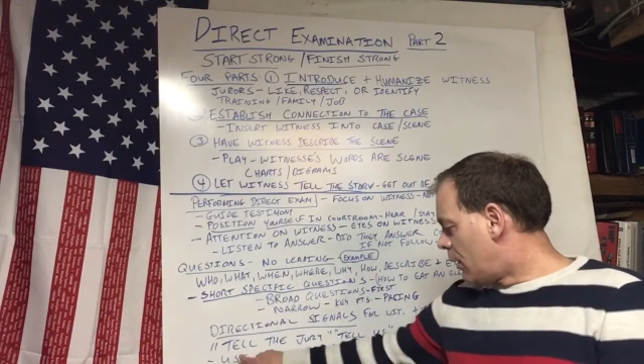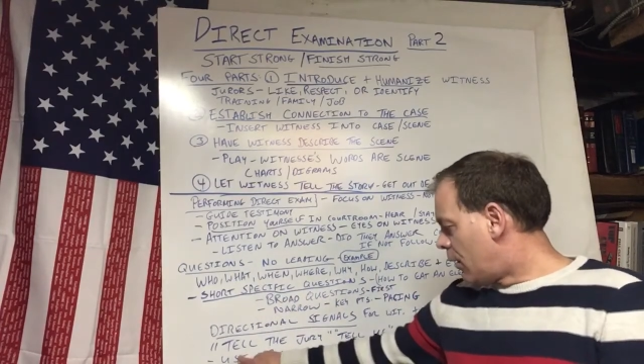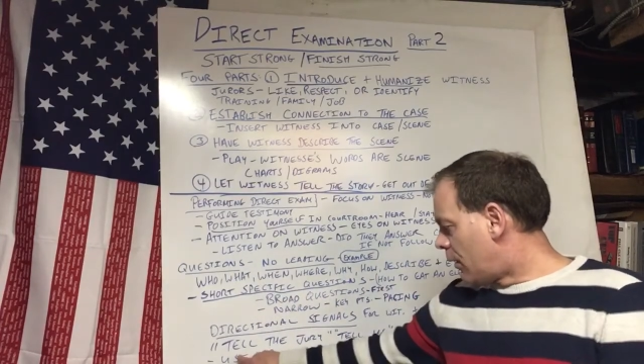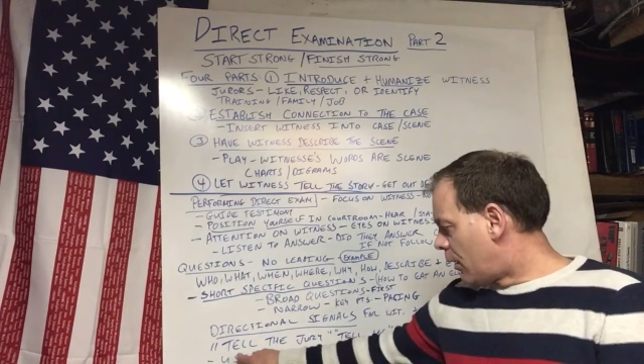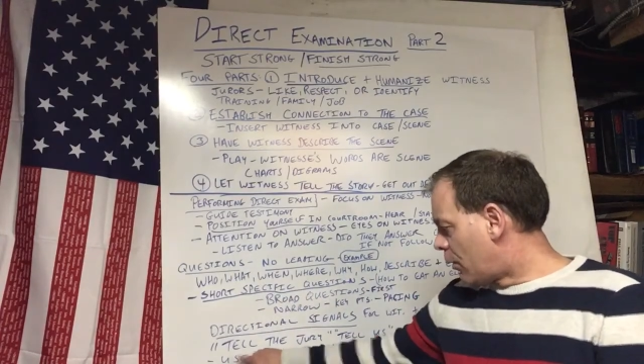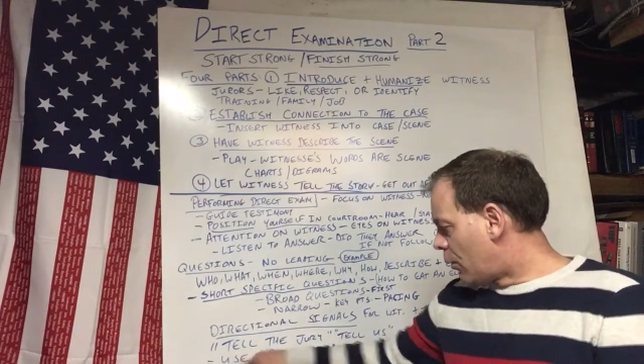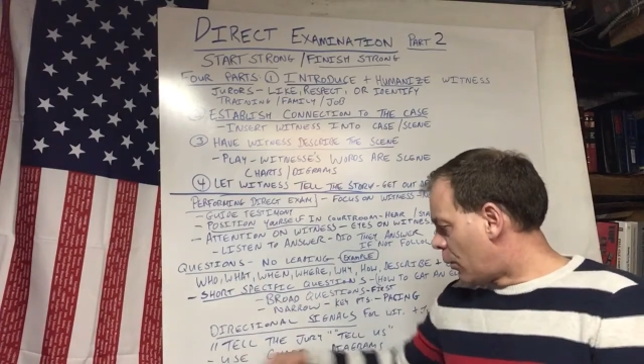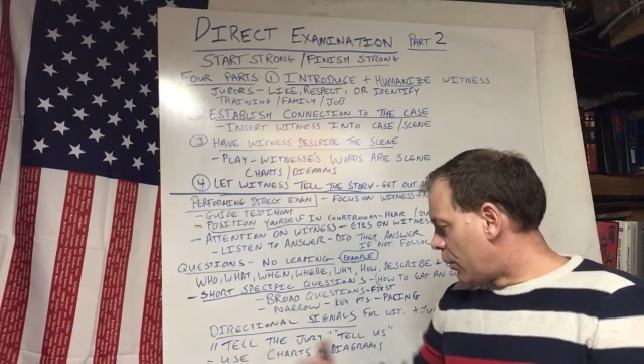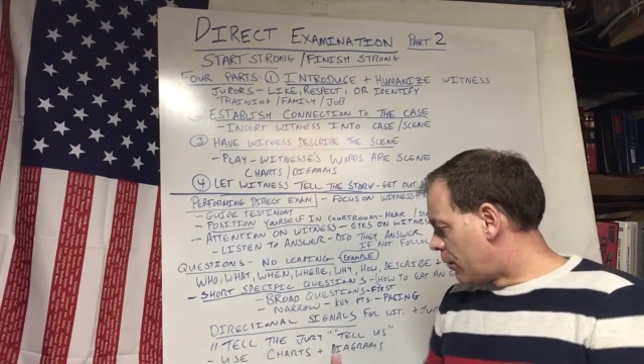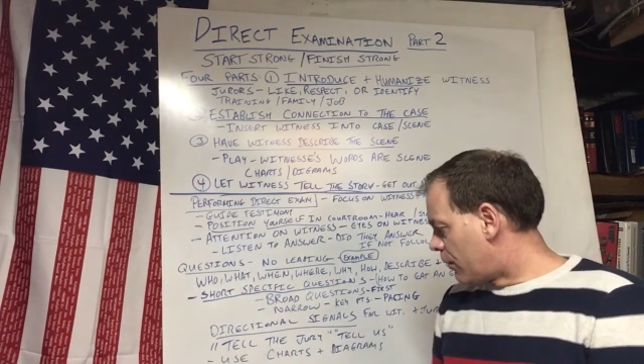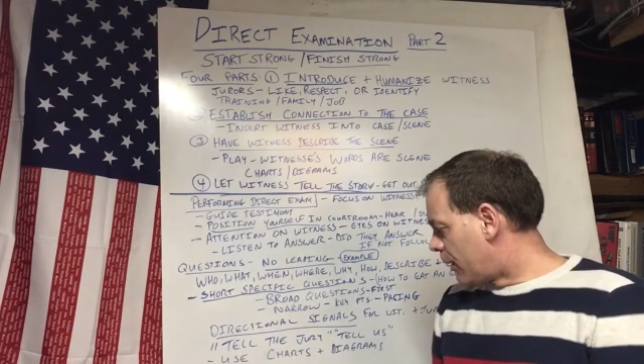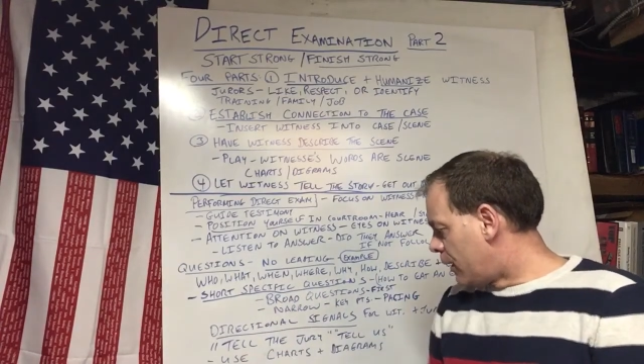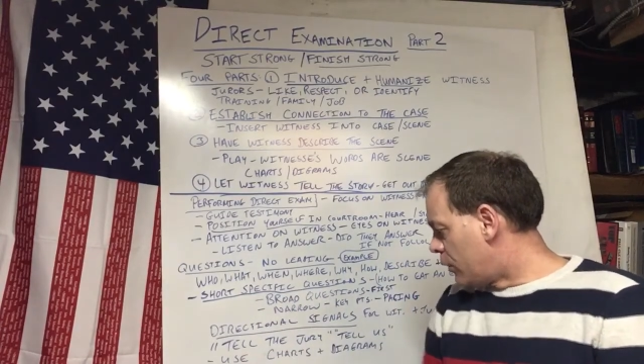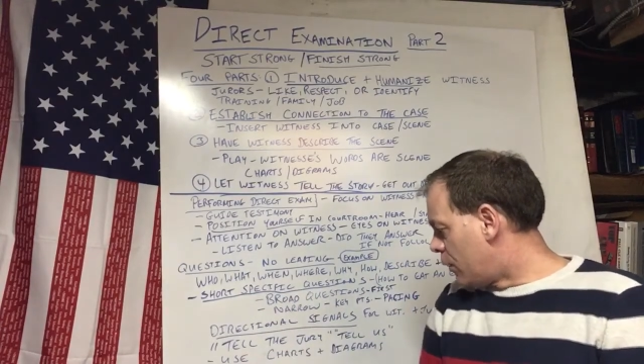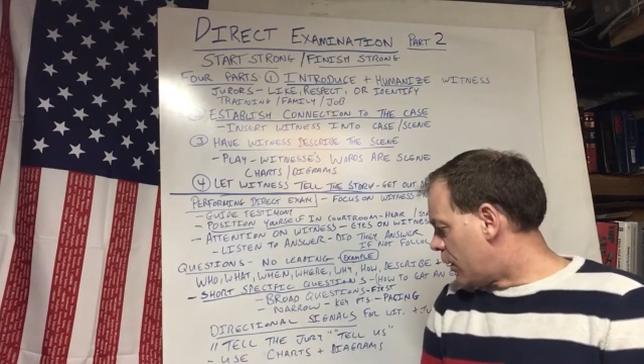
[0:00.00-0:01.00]
Another
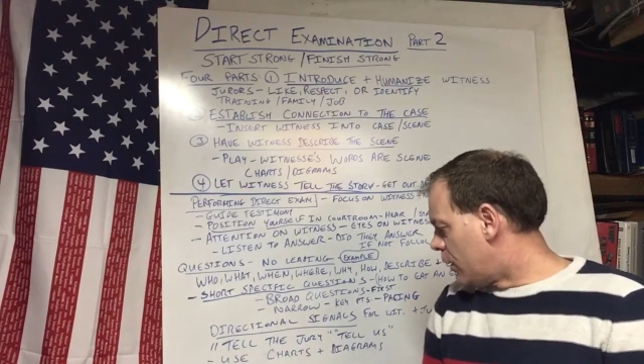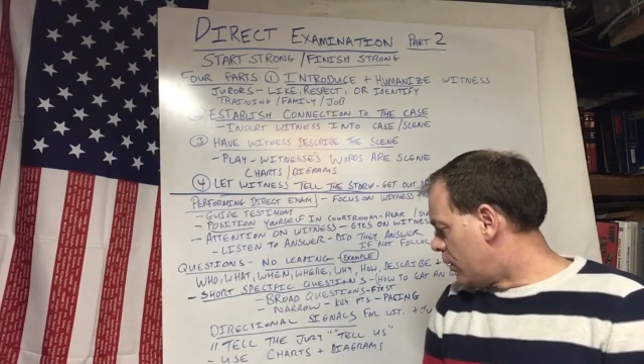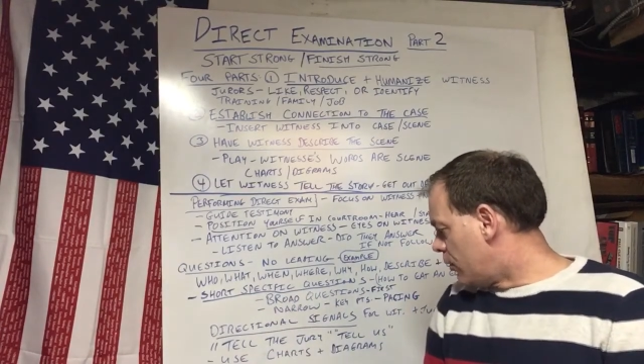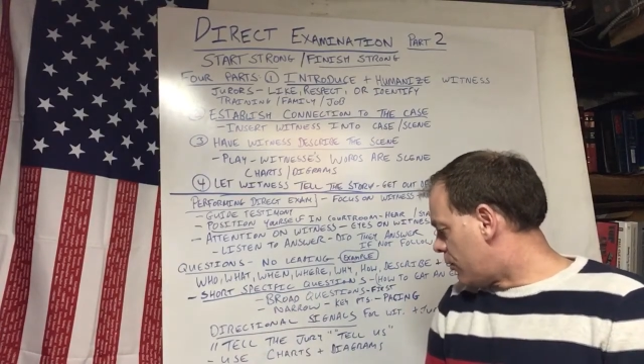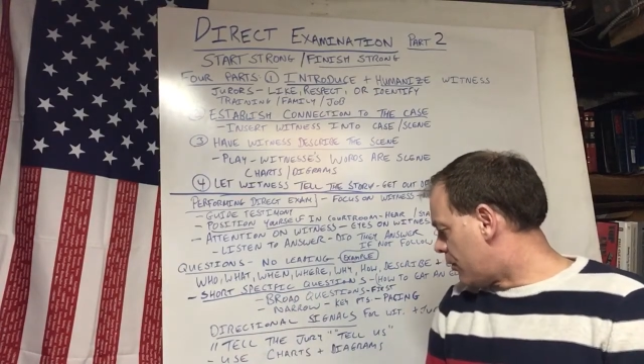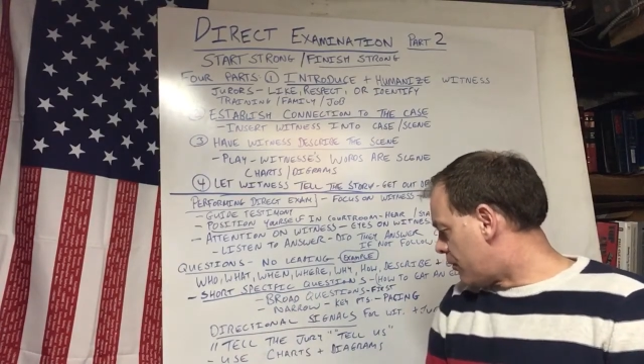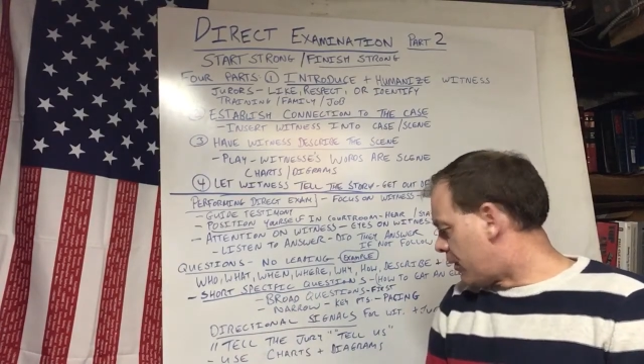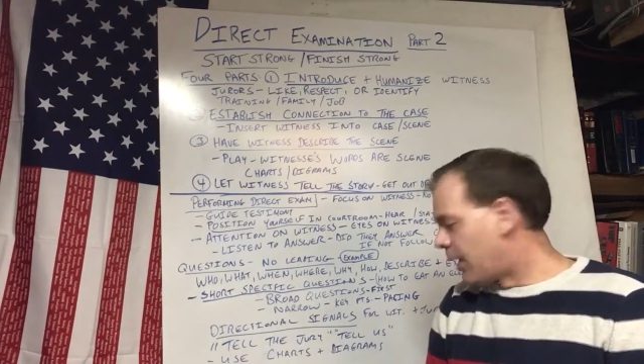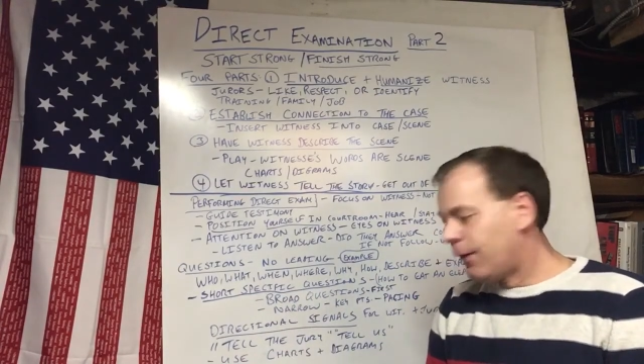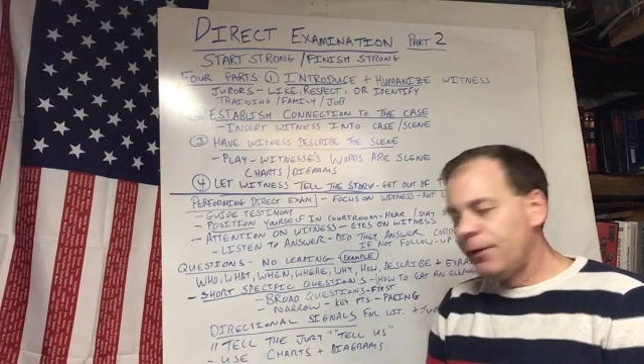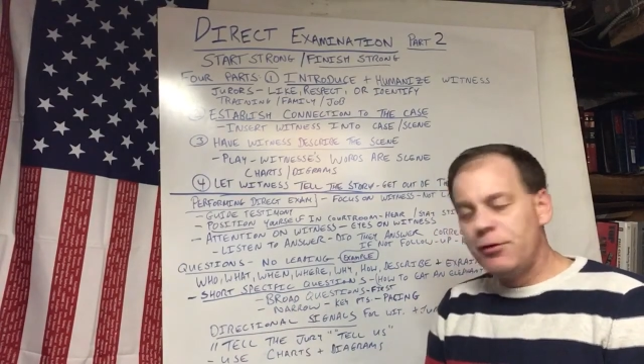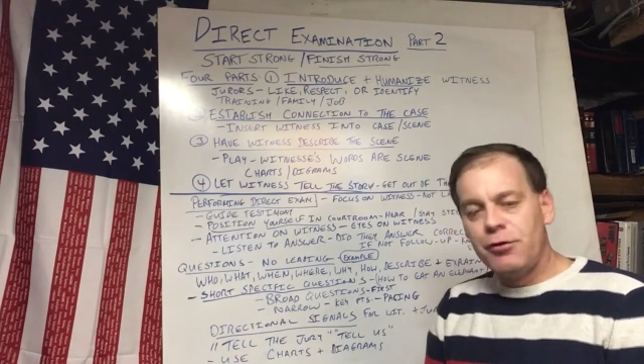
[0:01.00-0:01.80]
thing you can use is tell the